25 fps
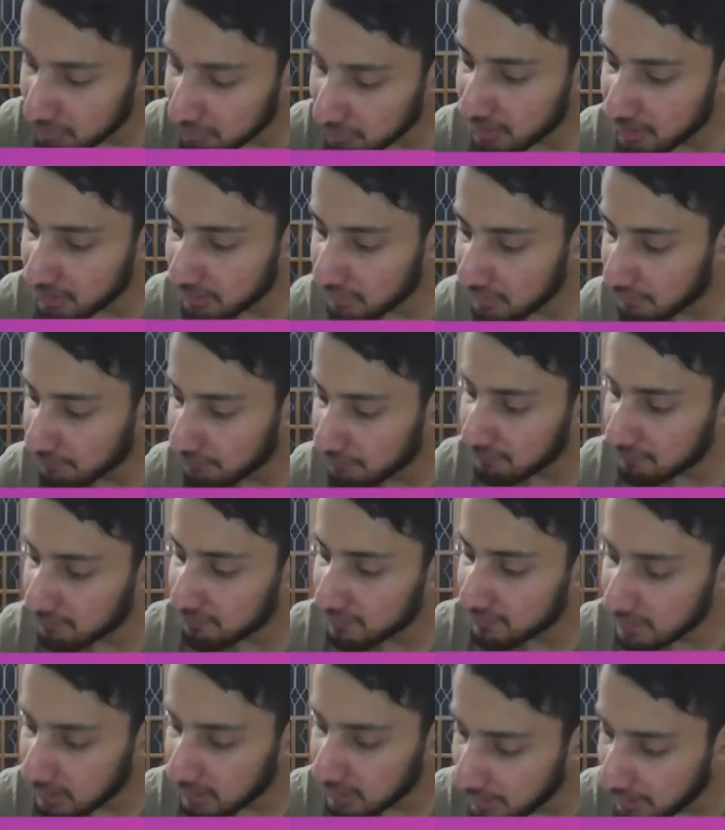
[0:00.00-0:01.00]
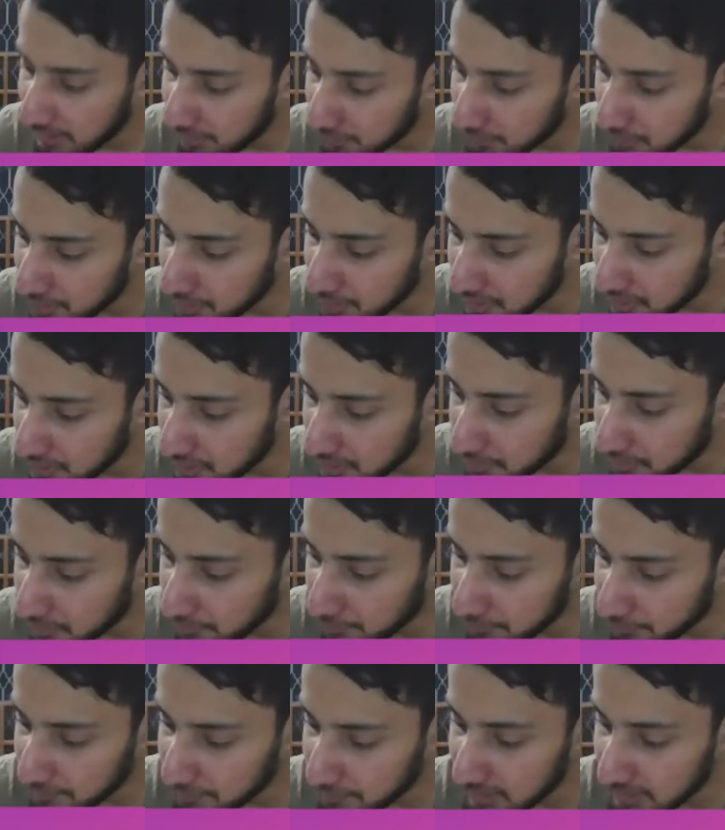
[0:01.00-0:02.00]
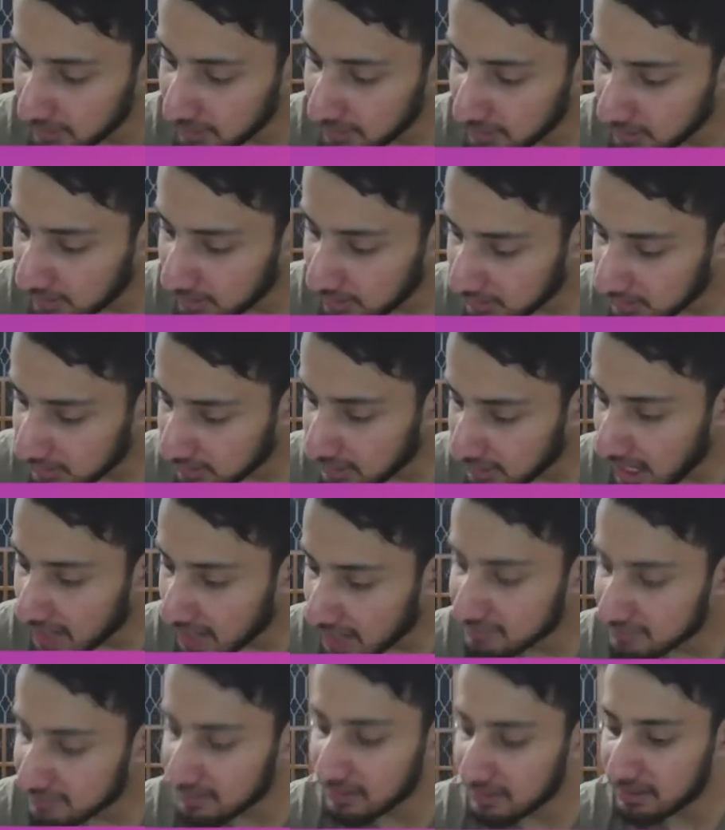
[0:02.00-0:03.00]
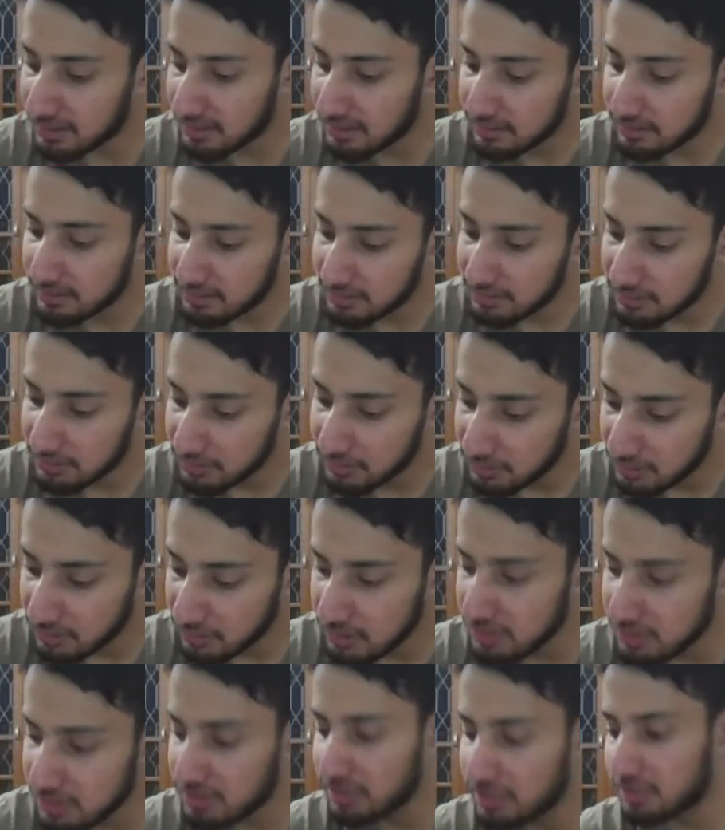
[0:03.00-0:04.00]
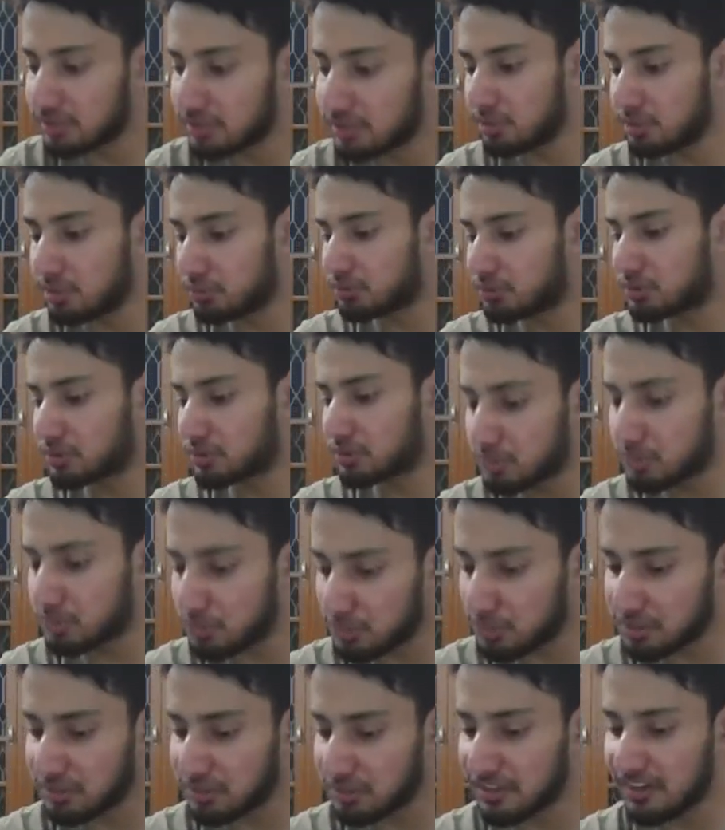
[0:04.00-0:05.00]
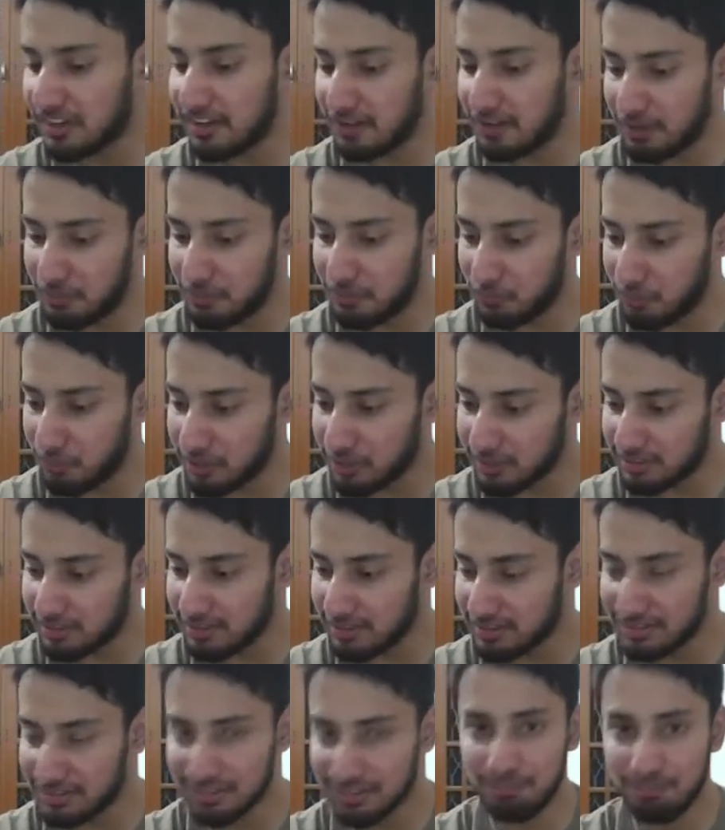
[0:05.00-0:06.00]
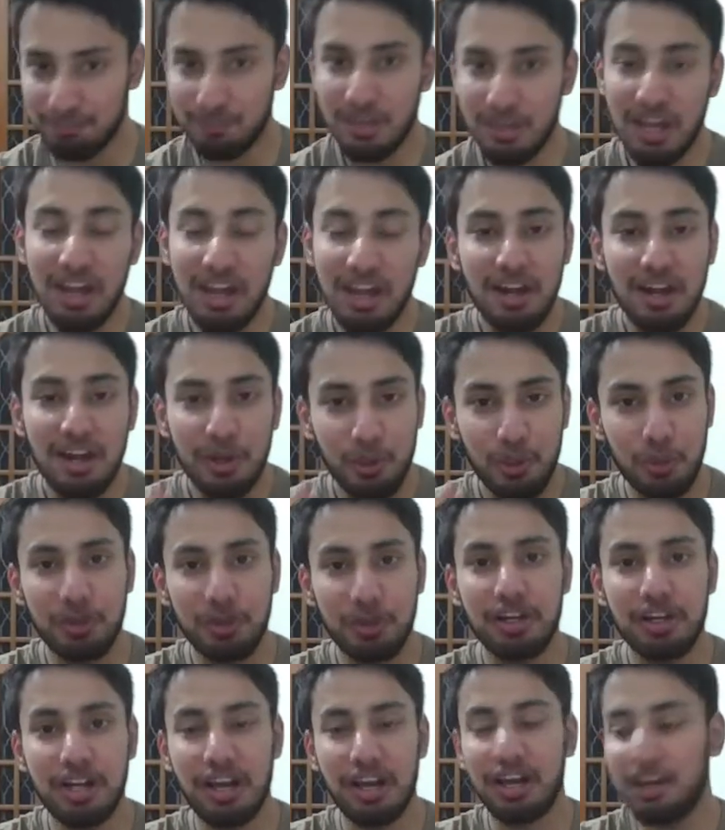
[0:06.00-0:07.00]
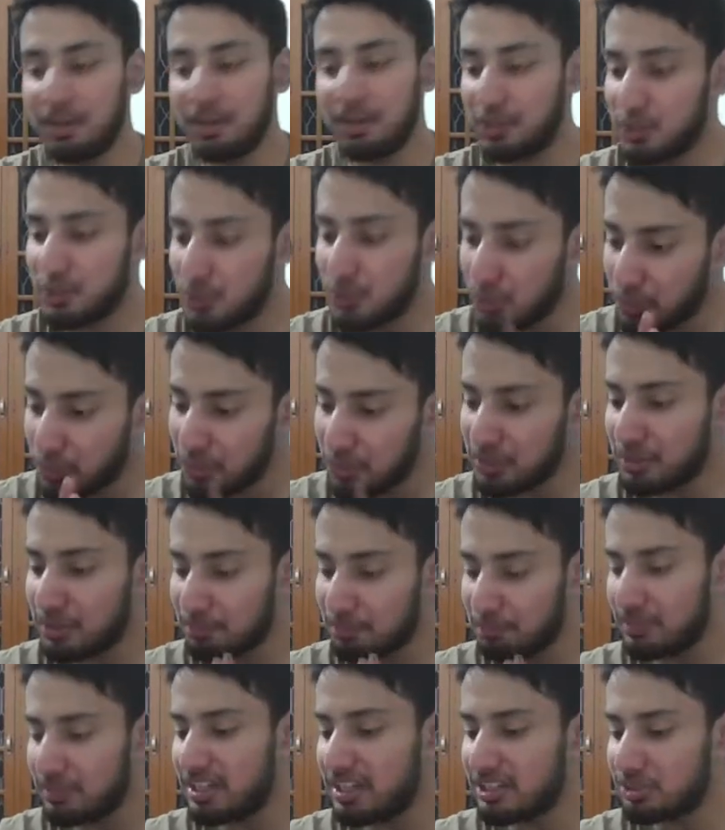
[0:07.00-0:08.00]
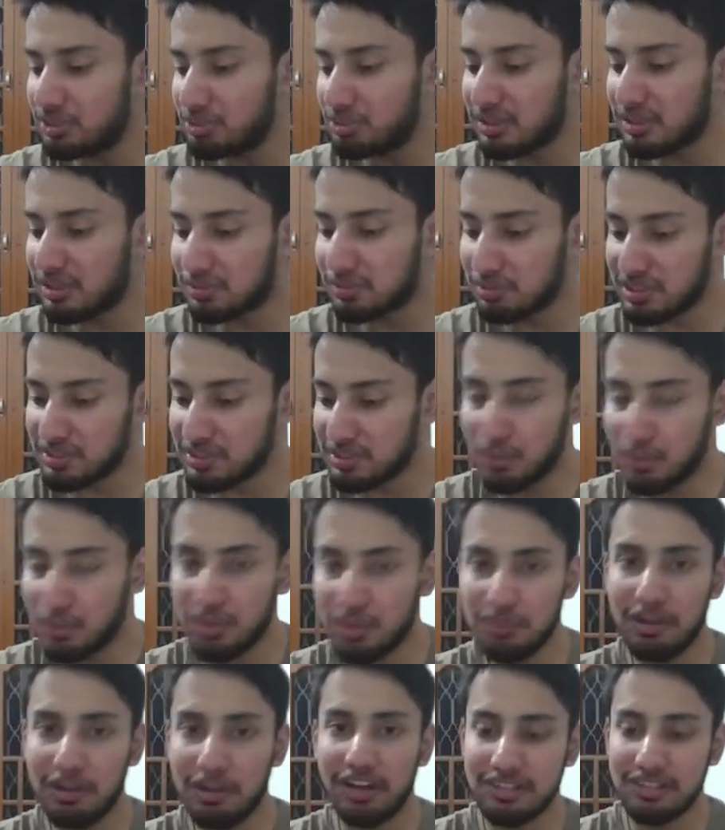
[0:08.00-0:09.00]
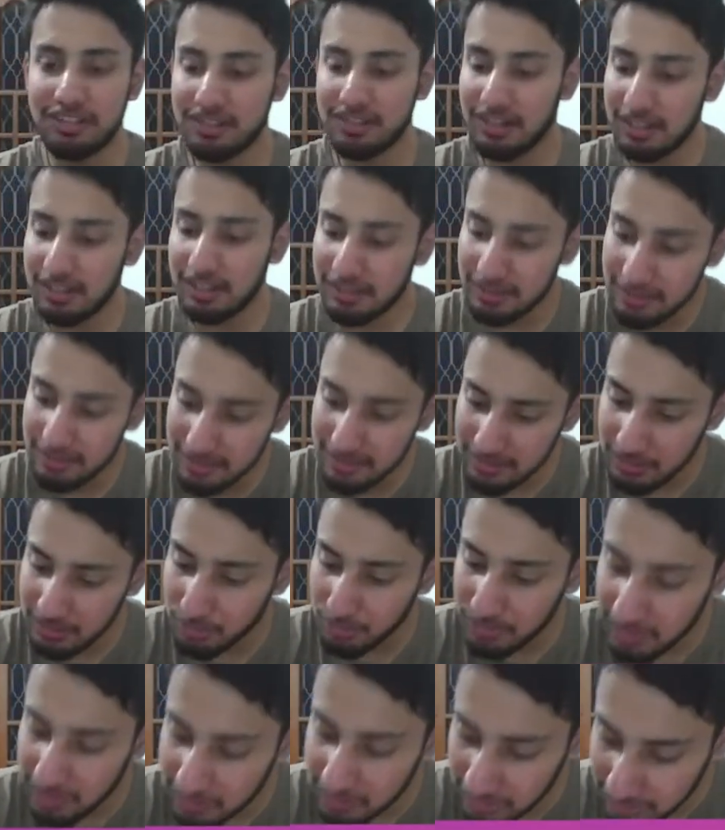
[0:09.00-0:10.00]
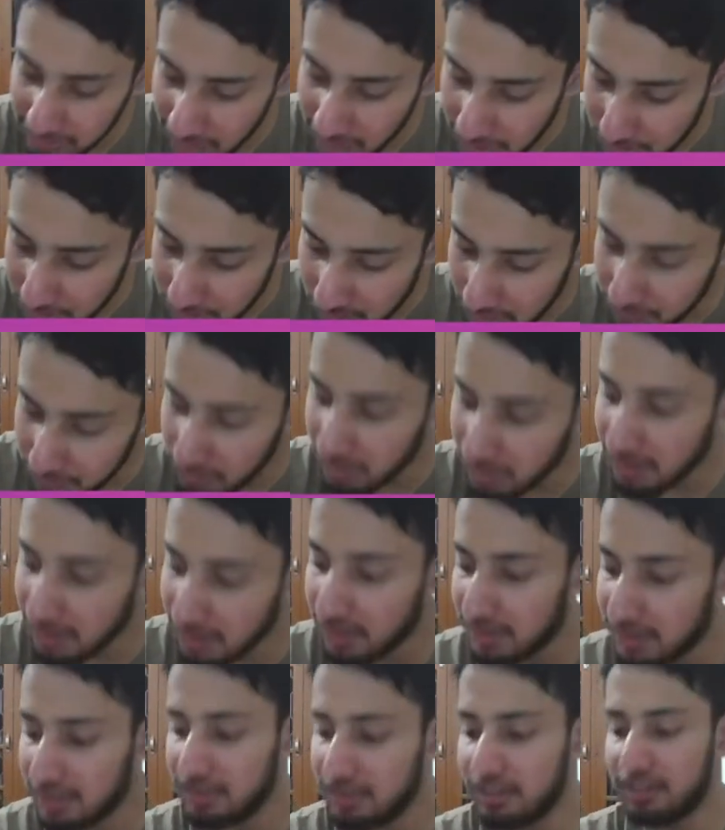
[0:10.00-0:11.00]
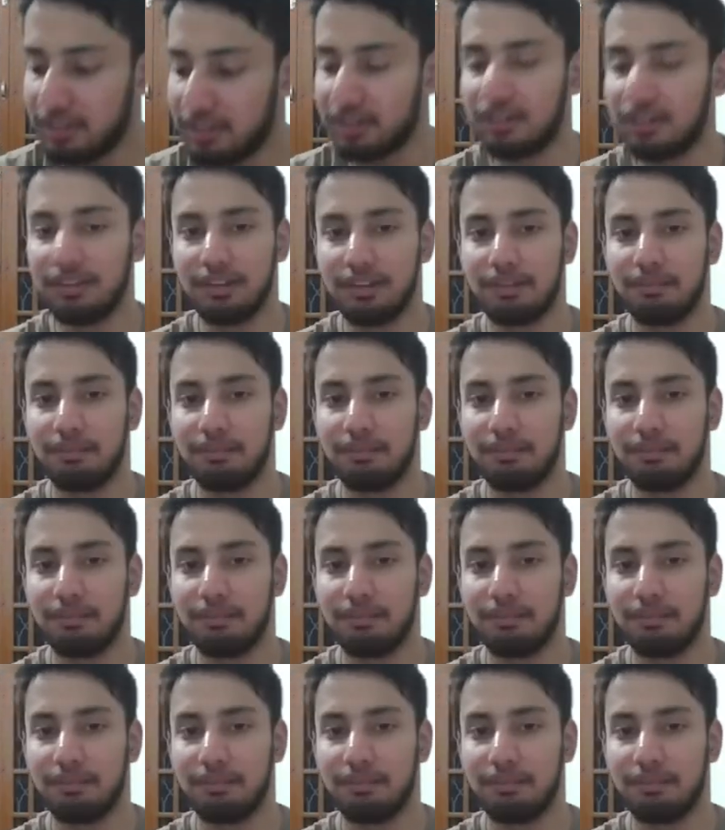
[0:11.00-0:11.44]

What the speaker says: 1 into du. That's it. This looked so scary. What is this? Don't please don't get scared. This is the only thing that you have to learn.